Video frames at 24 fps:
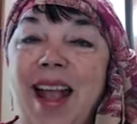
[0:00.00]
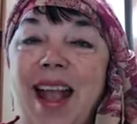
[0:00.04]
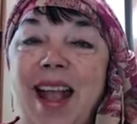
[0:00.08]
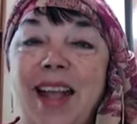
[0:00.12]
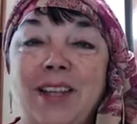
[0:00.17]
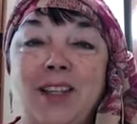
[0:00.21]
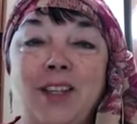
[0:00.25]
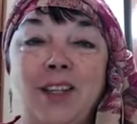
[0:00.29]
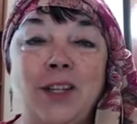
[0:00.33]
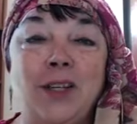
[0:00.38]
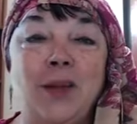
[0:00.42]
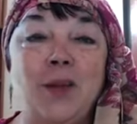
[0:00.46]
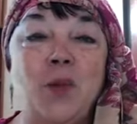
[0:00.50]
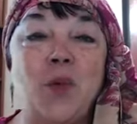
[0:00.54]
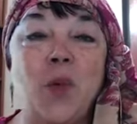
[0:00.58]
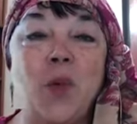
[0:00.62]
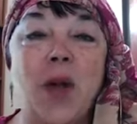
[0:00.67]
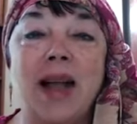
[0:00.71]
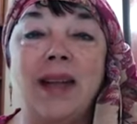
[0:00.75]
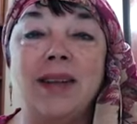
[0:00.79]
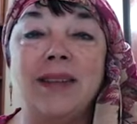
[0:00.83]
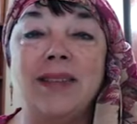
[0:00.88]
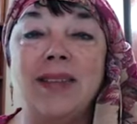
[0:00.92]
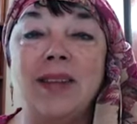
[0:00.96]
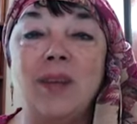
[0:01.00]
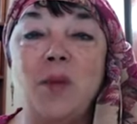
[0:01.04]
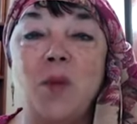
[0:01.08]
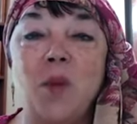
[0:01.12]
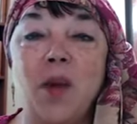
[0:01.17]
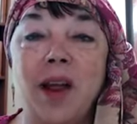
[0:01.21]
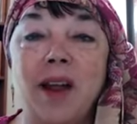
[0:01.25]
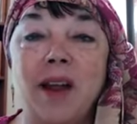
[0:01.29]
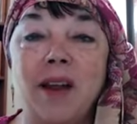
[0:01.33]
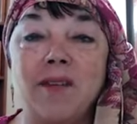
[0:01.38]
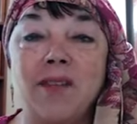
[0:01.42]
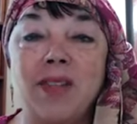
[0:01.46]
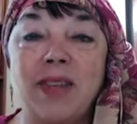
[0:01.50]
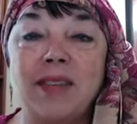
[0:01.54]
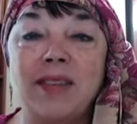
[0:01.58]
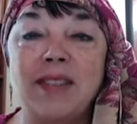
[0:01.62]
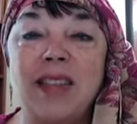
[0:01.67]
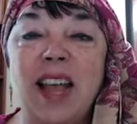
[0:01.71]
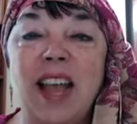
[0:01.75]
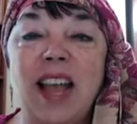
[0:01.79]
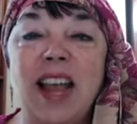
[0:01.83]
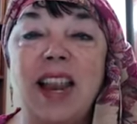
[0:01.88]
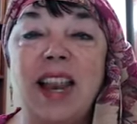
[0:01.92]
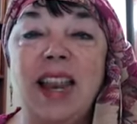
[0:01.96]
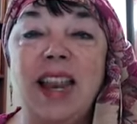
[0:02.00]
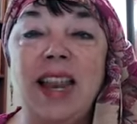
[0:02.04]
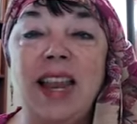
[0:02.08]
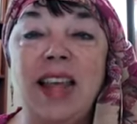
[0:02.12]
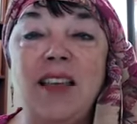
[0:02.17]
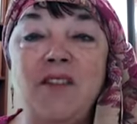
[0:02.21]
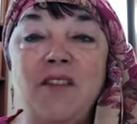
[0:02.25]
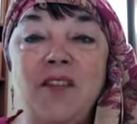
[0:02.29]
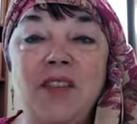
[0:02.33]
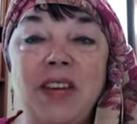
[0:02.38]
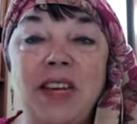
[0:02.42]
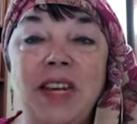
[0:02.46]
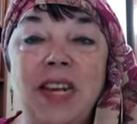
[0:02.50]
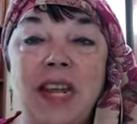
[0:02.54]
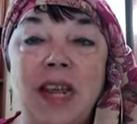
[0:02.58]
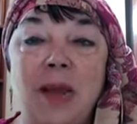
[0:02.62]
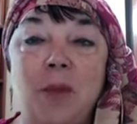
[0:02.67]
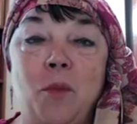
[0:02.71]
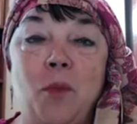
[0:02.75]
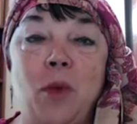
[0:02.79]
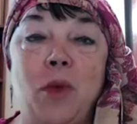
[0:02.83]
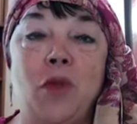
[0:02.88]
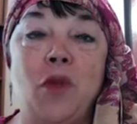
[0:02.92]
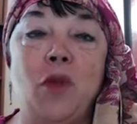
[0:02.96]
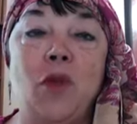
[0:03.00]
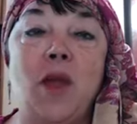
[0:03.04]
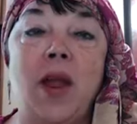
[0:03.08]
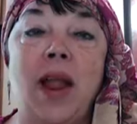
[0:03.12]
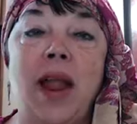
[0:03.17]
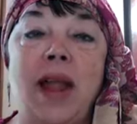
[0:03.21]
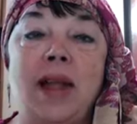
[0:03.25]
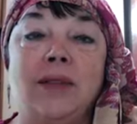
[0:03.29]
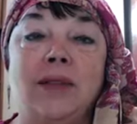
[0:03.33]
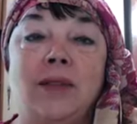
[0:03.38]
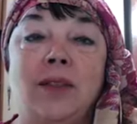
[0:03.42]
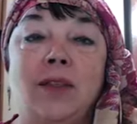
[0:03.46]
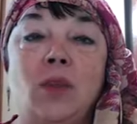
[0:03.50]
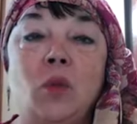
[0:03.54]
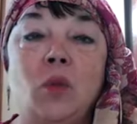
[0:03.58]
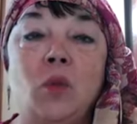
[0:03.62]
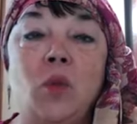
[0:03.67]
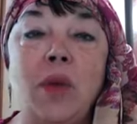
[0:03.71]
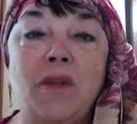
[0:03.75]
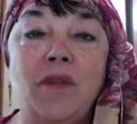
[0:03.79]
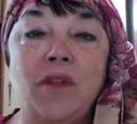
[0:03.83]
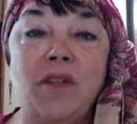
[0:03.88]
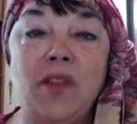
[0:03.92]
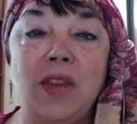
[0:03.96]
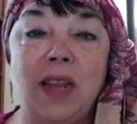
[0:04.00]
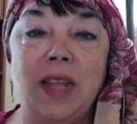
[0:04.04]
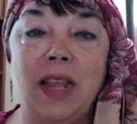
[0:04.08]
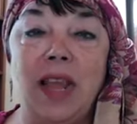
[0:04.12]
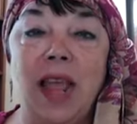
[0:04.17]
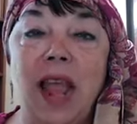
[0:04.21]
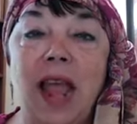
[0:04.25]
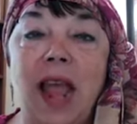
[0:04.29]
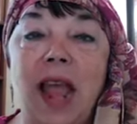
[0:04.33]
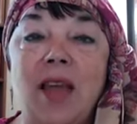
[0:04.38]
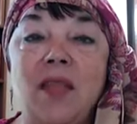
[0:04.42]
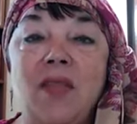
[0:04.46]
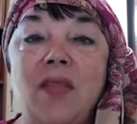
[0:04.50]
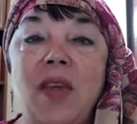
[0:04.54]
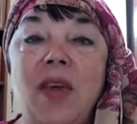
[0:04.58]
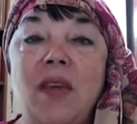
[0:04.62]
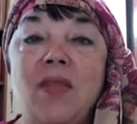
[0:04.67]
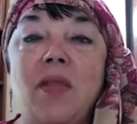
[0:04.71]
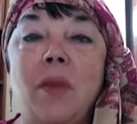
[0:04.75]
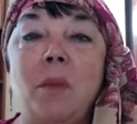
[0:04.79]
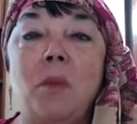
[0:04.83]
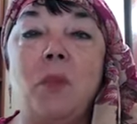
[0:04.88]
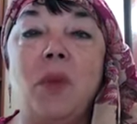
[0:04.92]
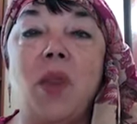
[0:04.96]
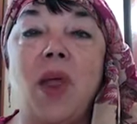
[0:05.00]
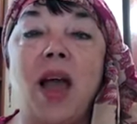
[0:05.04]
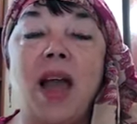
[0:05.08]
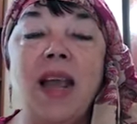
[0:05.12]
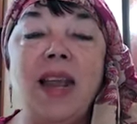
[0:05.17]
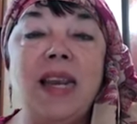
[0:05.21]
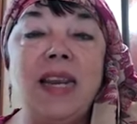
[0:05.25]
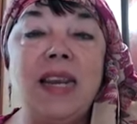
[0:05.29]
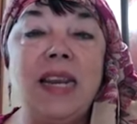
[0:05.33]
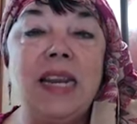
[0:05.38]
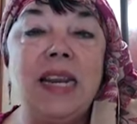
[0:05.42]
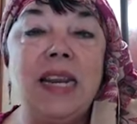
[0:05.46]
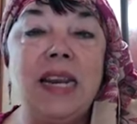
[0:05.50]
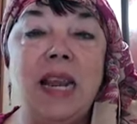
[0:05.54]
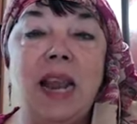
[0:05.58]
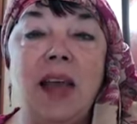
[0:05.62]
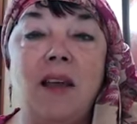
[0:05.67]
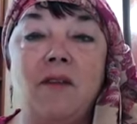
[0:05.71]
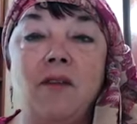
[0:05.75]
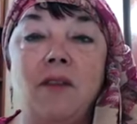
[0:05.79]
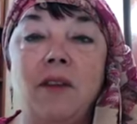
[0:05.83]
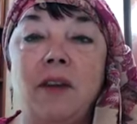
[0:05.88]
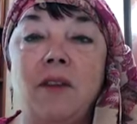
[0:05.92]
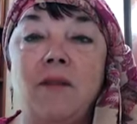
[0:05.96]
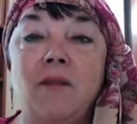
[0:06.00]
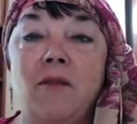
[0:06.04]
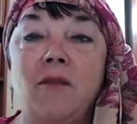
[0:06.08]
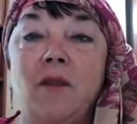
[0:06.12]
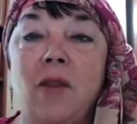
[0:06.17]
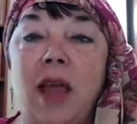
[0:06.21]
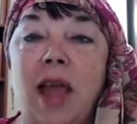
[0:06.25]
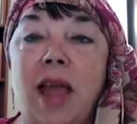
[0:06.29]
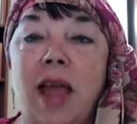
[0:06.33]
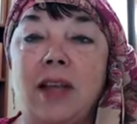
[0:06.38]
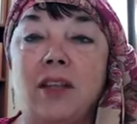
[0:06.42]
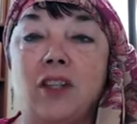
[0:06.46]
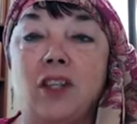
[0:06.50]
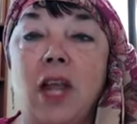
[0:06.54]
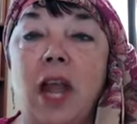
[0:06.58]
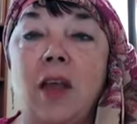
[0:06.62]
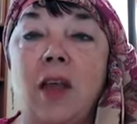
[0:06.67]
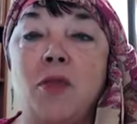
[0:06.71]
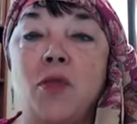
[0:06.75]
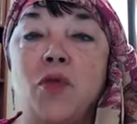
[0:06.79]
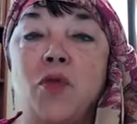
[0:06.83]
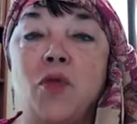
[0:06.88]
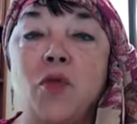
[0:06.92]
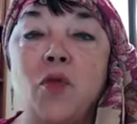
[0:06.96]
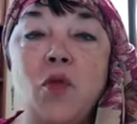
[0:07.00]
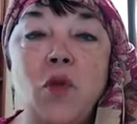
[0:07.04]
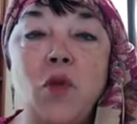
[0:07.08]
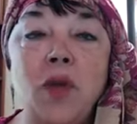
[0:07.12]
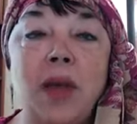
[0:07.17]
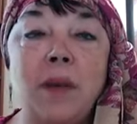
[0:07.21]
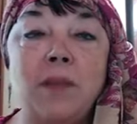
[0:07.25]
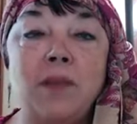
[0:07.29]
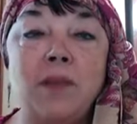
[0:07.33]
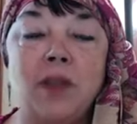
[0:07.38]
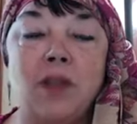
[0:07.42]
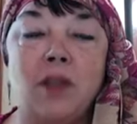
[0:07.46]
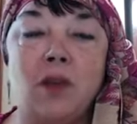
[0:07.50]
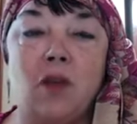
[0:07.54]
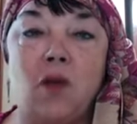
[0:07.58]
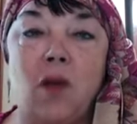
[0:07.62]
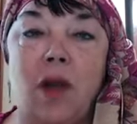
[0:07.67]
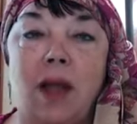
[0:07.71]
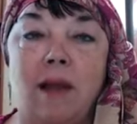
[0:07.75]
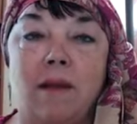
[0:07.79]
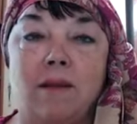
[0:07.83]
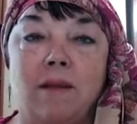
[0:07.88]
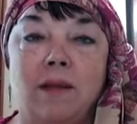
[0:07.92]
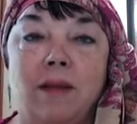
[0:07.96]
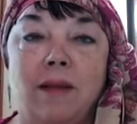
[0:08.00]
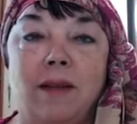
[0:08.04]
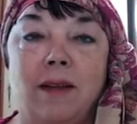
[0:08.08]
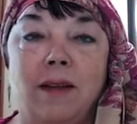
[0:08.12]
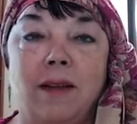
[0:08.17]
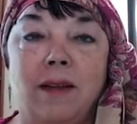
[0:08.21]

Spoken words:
And she, waxing aware of this, lifted him with her hand swiftly, then the blinding leven flash, and threw him to the ground.